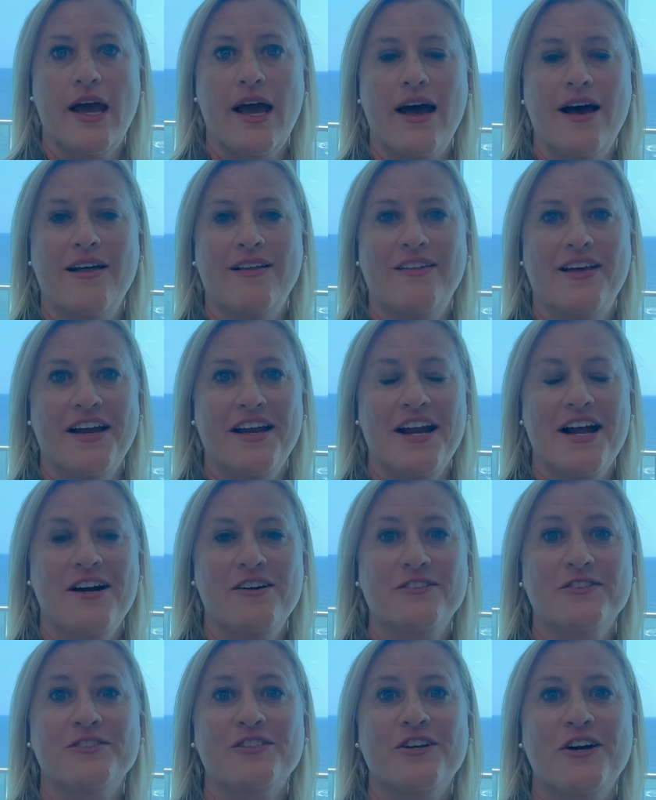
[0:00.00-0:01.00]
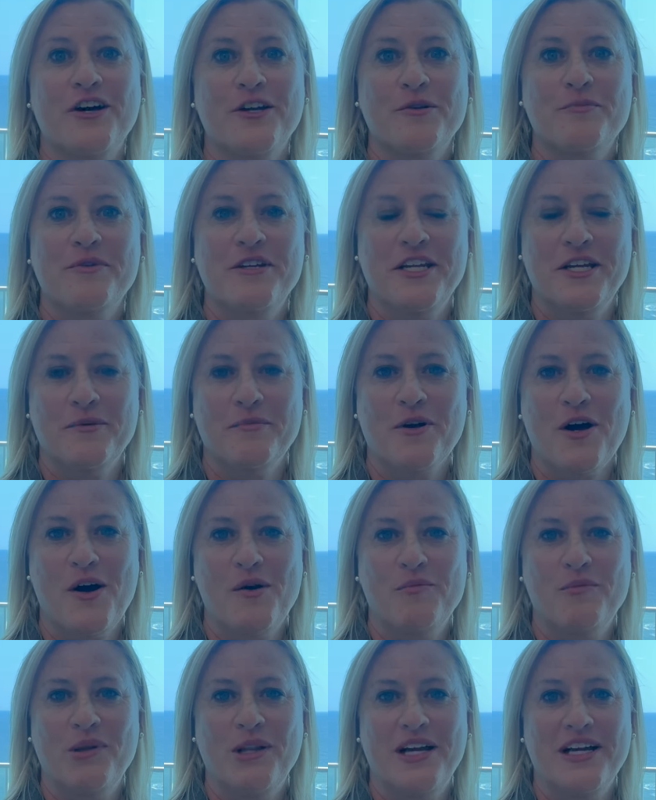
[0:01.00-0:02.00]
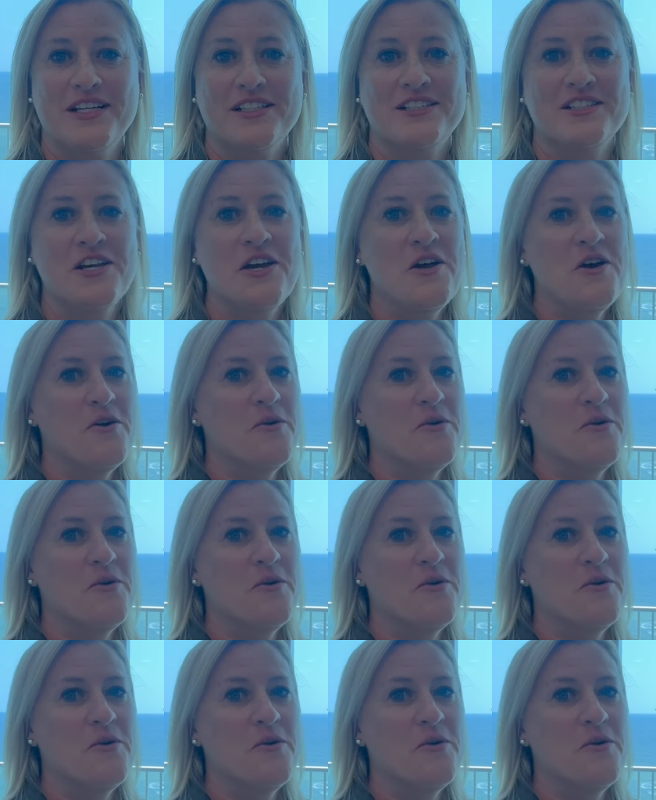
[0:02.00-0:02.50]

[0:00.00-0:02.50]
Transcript: at Lighthouse Condominium Complex.